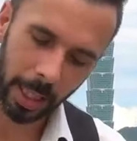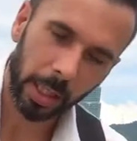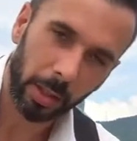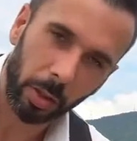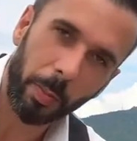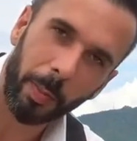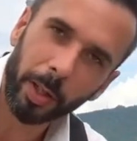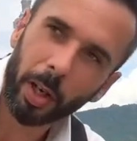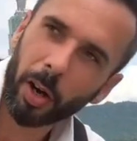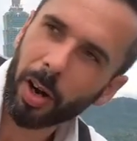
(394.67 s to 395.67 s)
to
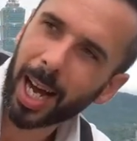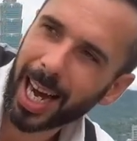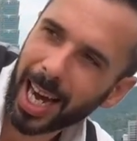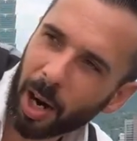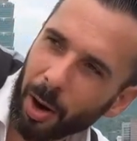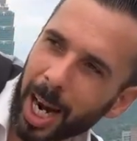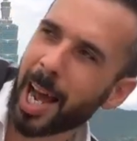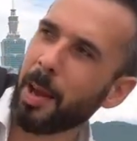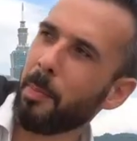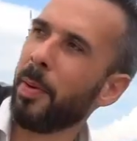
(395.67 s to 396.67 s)
muddle our
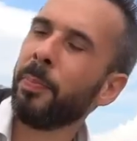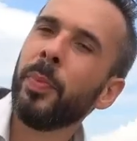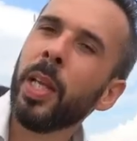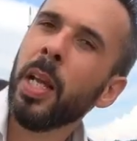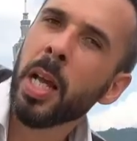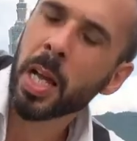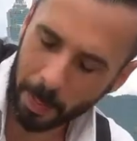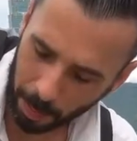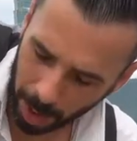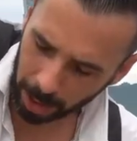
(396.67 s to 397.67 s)
lime.
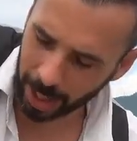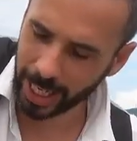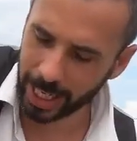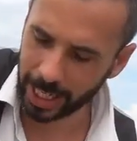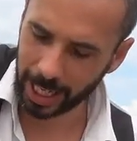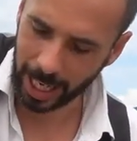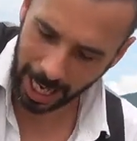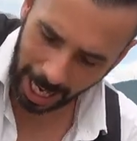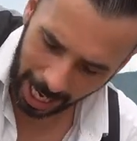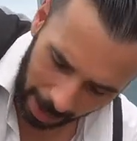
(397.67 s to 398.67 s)
Muddling
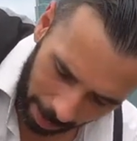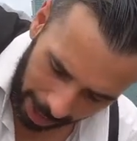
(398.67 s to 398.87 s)
lime